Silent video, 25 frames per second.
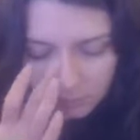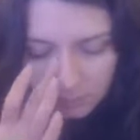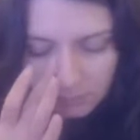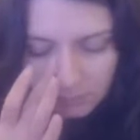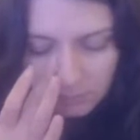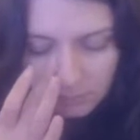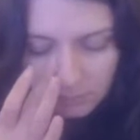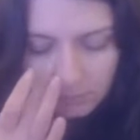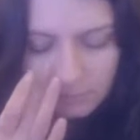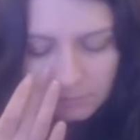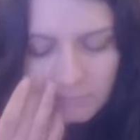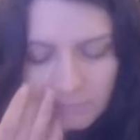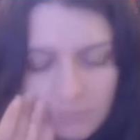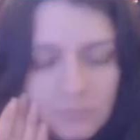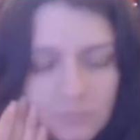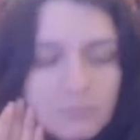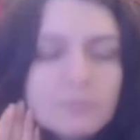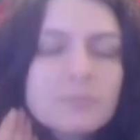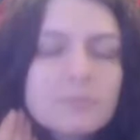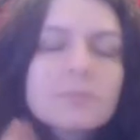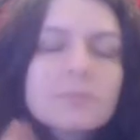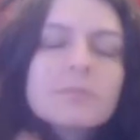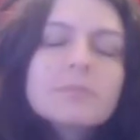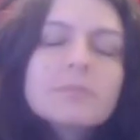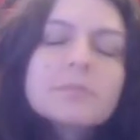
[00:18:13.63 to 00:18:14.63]

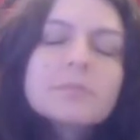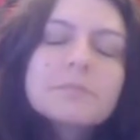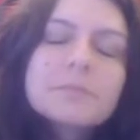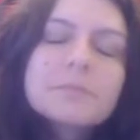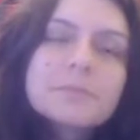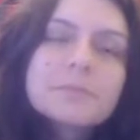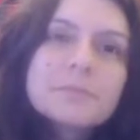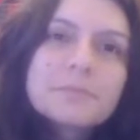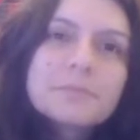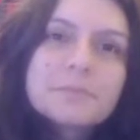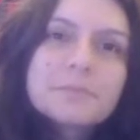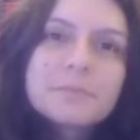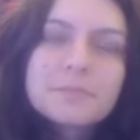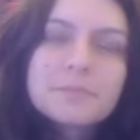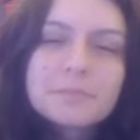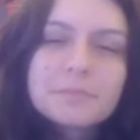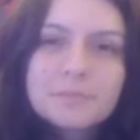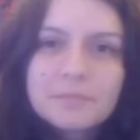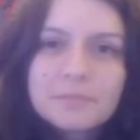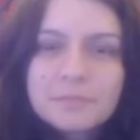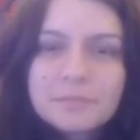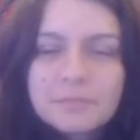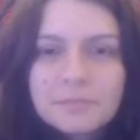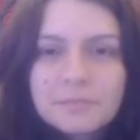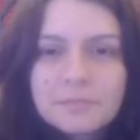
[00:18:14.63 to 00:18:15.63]

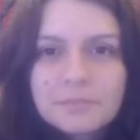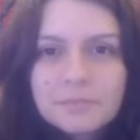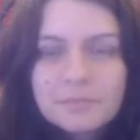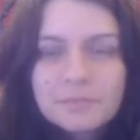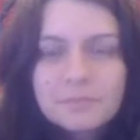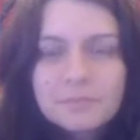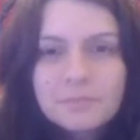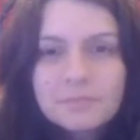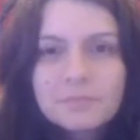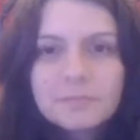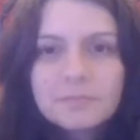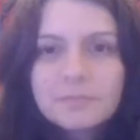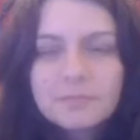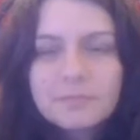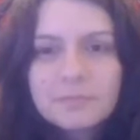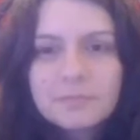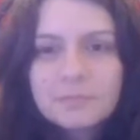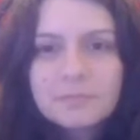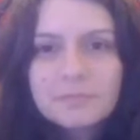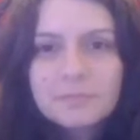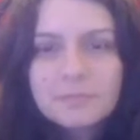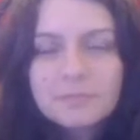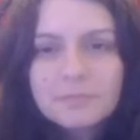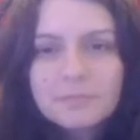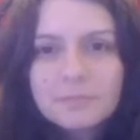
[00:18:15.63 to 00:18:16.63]

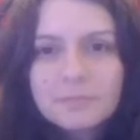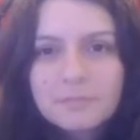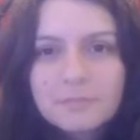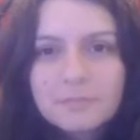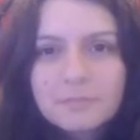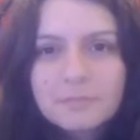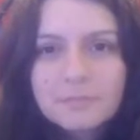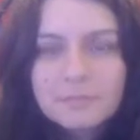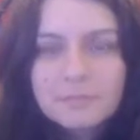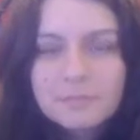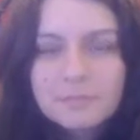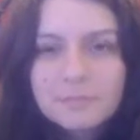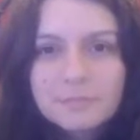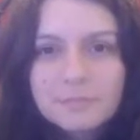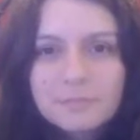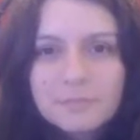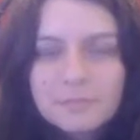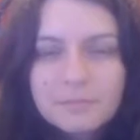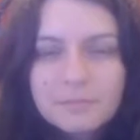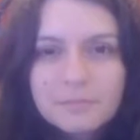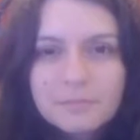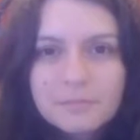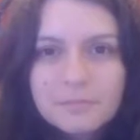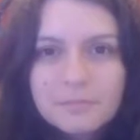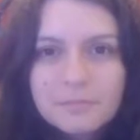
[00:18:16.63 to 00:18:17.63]

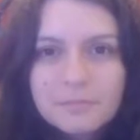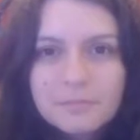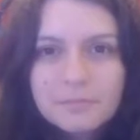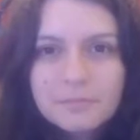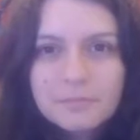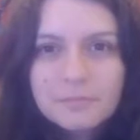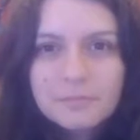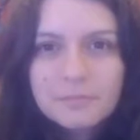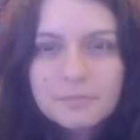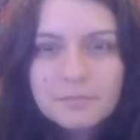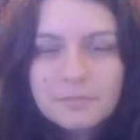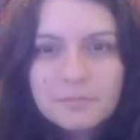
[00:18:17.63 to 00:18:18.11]
No words are spoken by the person on screen.